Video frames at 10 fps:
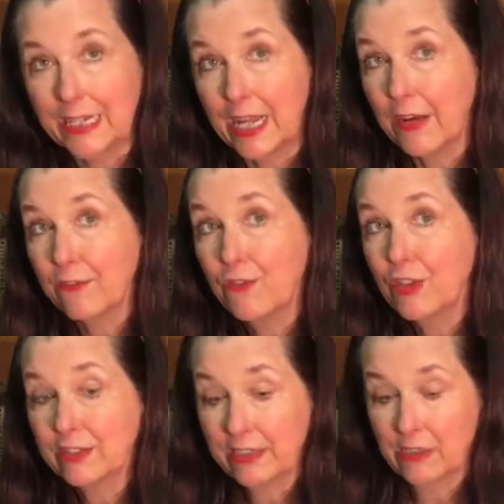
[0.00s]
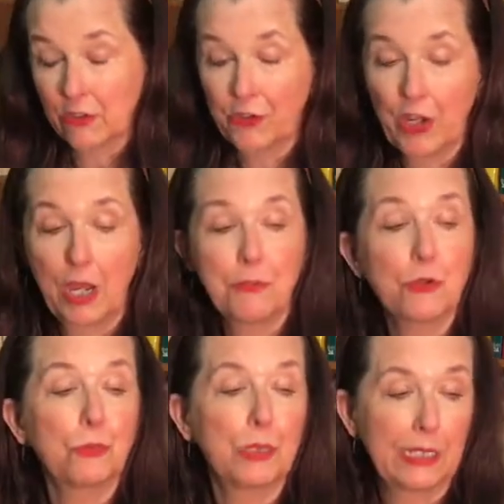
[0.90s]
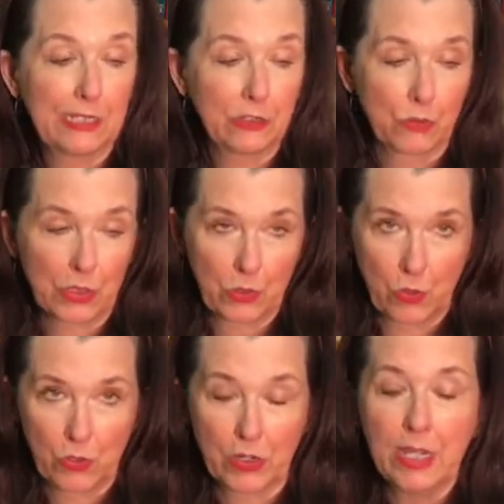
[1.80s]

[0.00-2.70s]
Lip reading: every single time you play your recorder.